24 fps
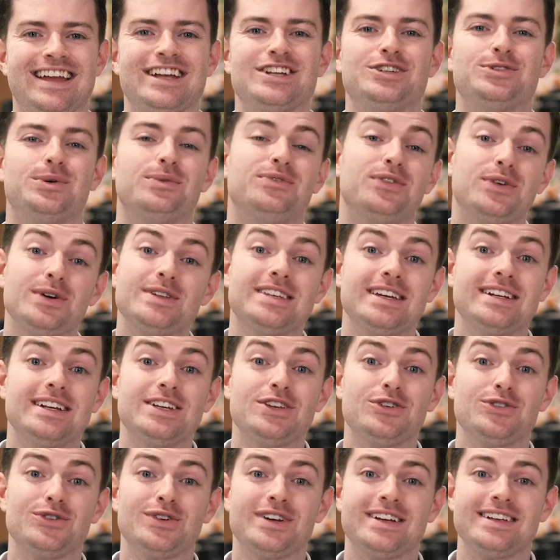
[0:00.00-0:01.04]
To avoid sending
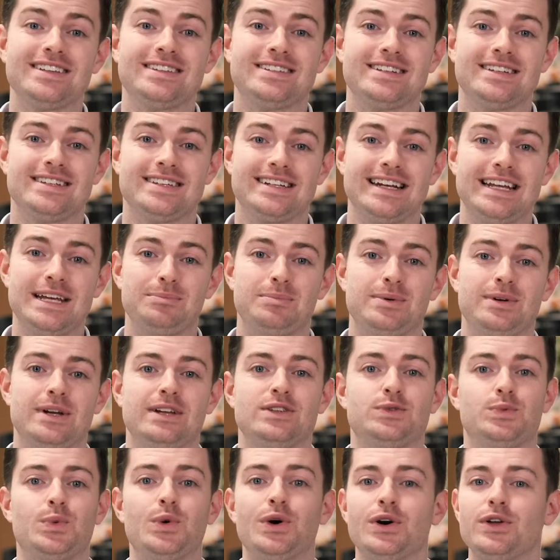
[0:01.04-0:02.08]
your audience to sleep,
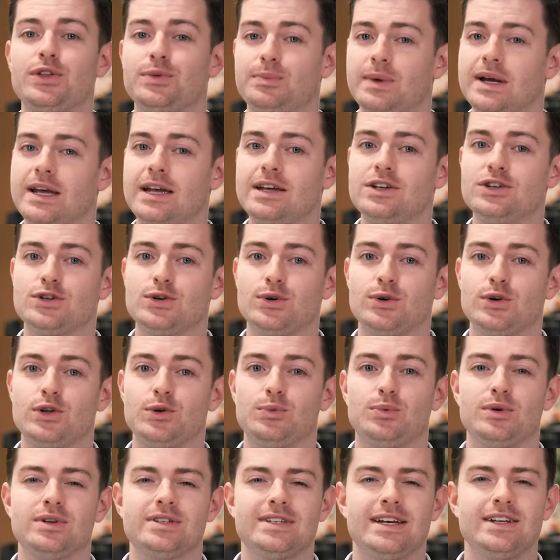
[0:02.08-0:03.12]
it's worth making sure you
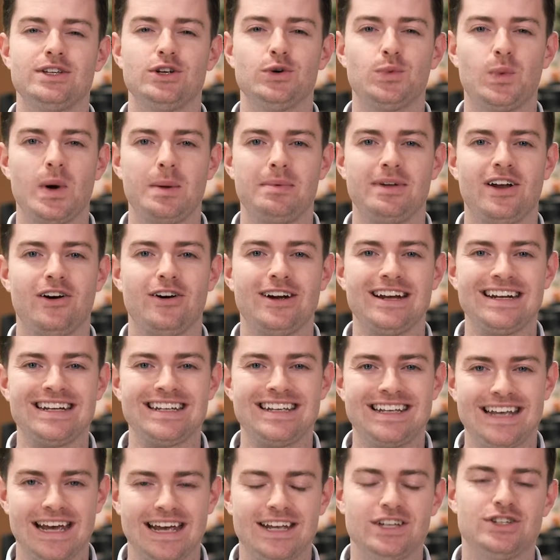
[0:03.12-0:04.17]
present your webinar
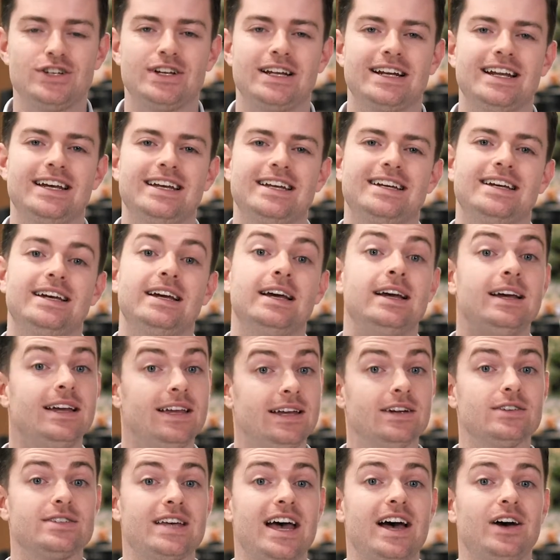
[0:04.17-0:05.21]
engagingly.
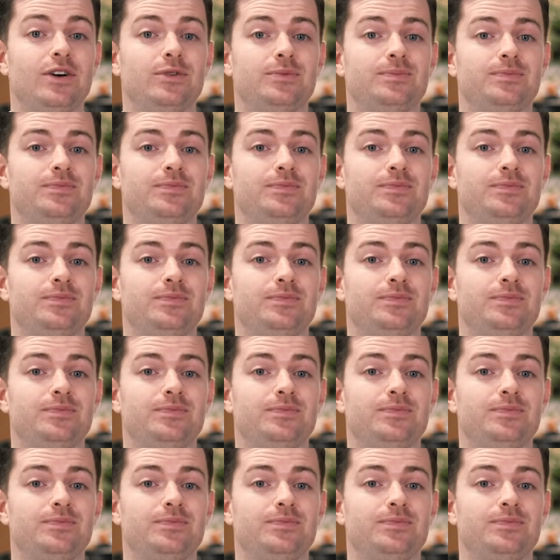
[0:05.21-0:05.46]
Here's how.